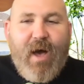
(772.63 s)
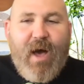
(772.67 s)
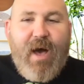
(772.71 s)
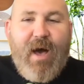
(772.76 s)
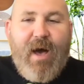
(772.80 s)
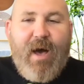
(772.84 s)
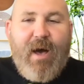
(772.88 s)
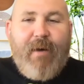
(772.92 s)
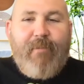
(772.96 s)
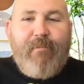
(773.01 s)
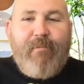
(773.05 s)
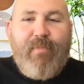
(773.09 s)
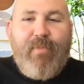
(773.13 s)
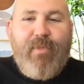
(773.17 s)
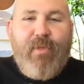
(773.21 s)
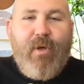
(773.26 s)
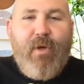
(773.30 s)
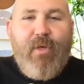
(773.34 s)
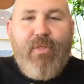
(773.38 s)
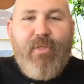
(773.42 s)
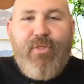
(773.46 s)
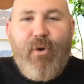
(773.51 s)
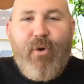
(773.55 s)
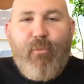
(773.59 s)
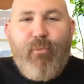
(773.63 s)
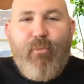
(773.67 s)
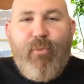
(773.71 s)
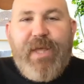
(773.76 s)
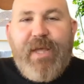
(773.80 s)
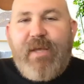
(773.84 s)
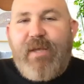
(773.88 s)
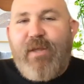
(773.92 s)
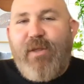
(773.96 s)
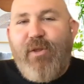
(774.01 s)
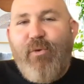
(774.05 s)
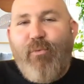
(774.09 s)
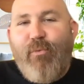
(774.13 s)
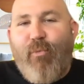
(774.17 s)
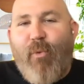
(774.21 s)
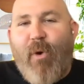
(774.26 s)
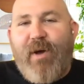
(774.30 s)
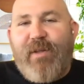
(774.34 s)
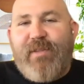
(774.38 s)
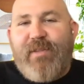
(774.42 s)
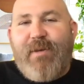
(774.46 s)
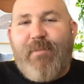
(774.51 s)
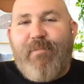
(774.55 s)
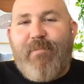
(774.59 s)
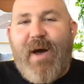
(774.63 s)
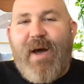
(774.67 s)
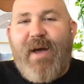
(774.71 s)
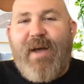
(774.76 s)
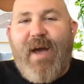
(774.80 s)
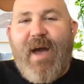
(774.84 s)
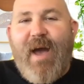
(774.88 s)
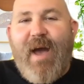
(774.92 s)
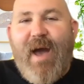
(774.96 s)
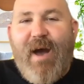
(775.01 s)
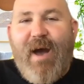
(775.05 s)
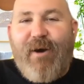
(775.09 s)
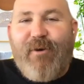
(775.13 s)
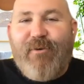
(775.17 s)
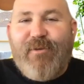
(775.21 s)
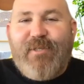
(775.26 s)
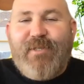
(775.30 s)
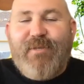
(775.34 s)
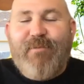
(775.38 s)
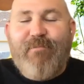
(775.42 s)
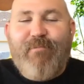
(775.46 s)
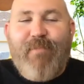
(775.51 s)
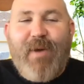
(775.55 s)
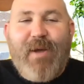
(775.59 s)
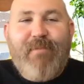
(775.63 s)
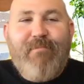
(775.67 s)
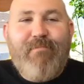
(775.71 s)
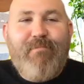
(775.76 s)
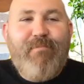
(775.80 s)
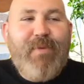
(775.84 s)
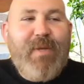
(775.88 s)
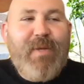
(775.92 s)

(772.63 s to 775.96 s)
Um, the week you want to buy a house might